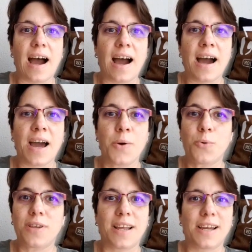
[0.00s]
I
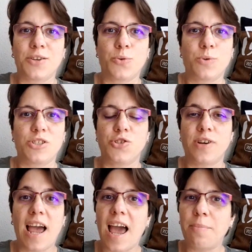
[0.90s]
would like to wish you
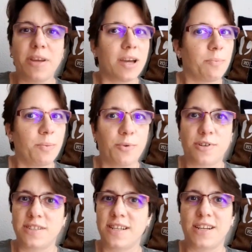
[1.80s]
a happy, happy
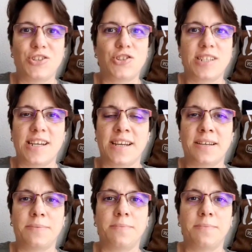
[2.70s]
birthday today.